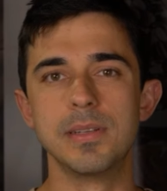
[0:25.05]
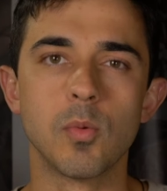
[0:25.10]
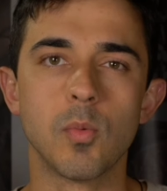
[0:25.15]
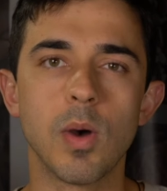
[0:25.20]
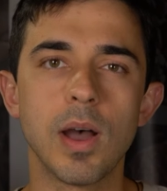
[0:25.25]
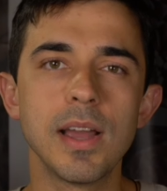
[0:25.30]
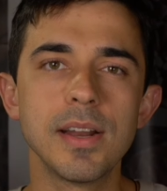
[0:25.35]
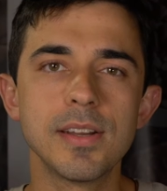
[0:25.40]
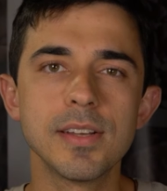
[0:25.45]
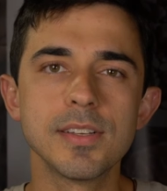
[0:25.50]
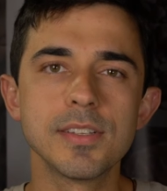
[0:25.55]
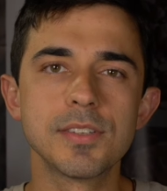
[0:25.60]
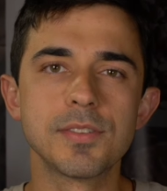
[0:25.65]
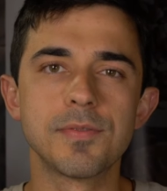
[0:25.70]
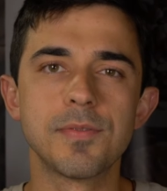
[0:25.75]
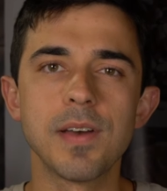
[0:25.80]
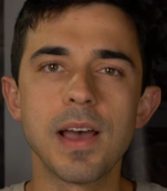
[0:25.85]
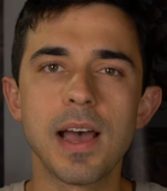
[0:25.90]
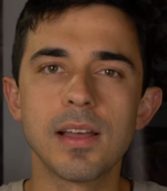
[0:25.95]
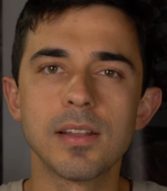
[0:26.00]
Why does
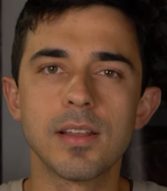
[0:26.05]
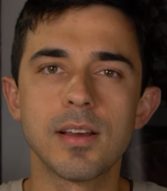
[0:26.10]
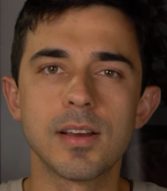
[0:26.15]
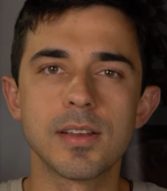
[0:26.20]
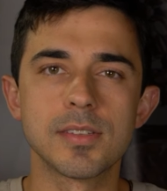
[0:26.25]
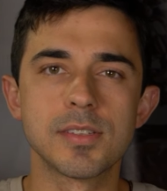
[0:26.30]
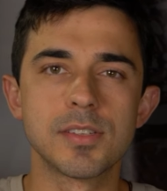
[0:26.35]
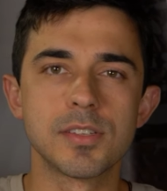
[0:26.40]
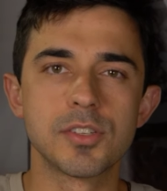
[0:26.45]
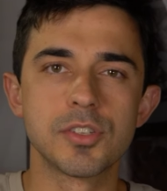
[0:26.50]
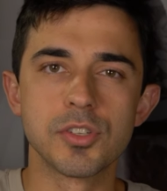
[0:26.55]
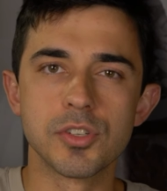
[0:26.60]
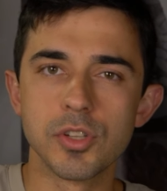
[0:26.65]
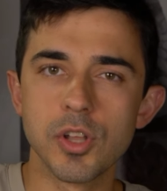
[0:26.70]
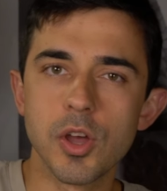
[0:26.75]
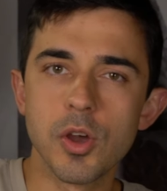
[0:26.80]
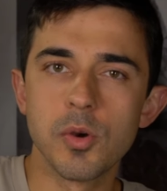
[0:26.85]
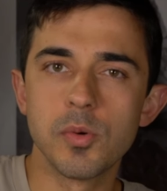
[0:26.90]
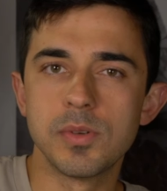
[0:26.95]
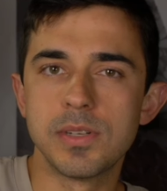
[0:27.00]
fat loss
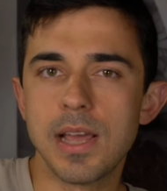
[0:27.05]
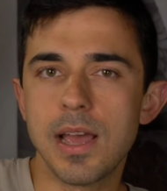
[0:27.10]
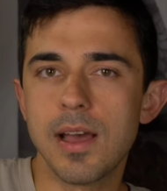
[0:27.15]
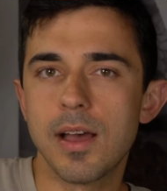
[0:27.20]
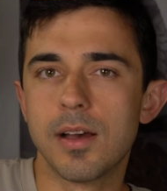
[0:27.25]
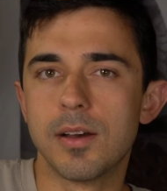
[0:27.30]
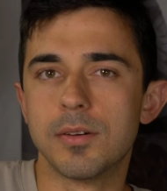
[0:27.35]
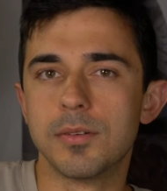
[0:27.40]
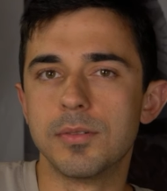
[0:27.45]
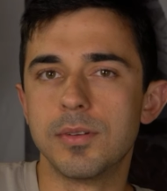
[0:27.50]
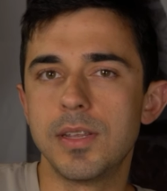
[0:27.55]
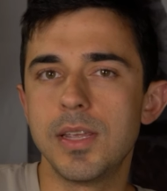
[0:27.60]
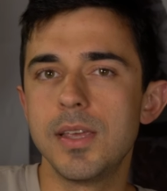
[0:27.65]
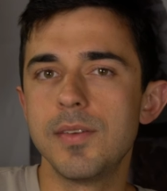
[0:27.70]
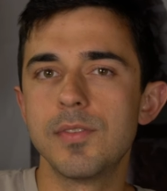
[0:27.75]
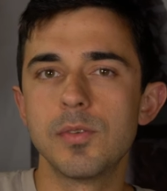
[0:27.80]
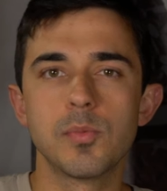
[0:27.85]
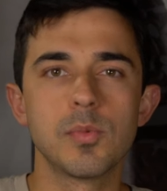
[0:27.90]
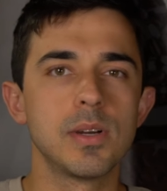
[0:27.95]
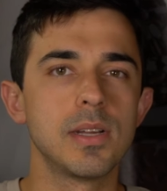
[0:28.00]
slow down
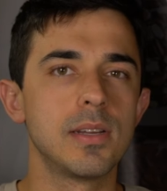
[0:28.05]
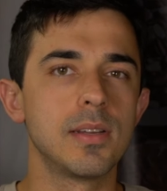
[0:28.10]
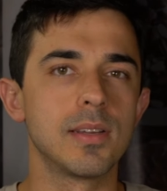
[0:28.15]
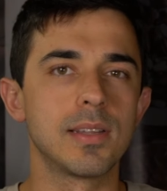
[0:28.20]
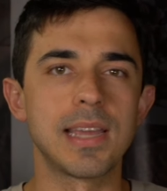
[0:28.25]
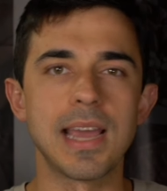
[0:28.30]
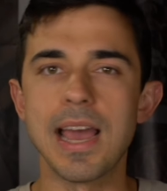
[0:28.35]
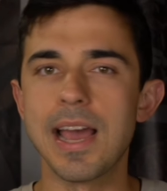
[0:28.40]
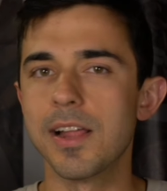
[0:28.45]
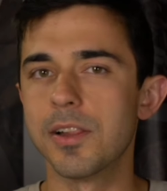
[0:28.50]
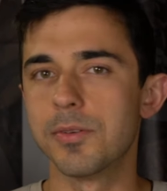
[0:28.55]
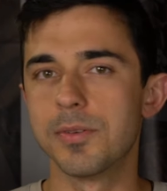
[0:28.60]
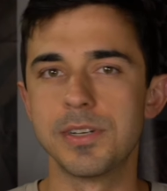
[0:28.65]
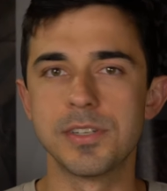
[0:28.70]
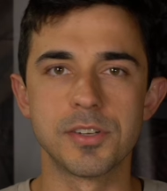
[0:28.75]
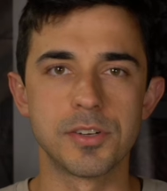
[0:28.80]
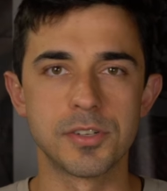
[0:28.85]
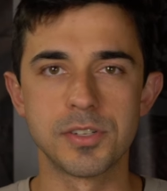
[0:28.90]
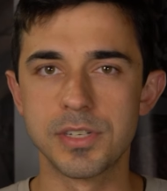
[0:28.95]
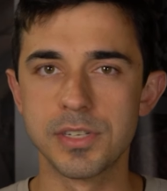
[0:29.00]
even when calories
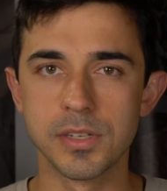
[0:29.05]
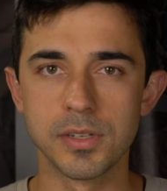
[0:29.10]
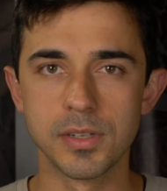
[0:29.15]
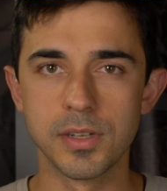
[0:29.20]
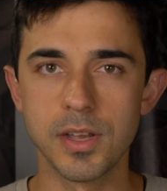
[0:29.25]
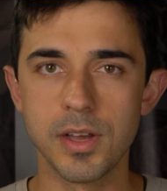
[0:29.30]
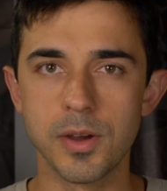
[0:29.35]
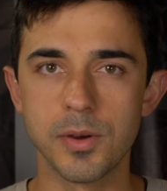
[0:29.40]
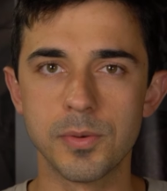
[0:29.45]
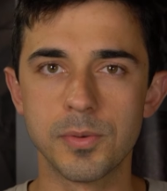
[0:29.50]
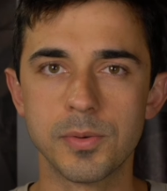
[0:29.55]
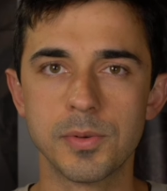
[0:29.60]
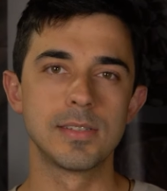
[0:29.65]
are still low?